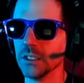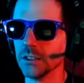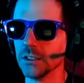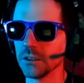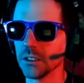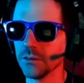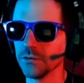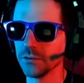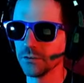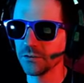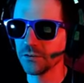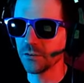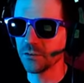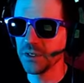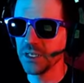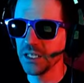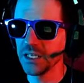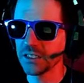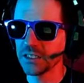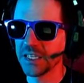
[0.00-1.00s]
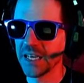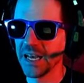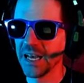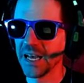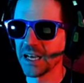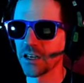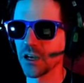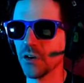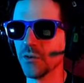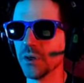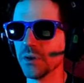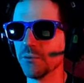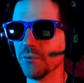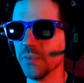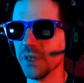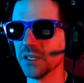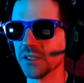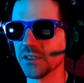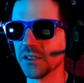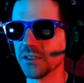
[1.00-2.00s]
Level 3 attack! Oh, it
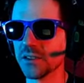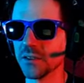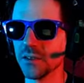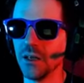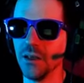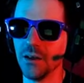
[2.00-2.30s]
missed.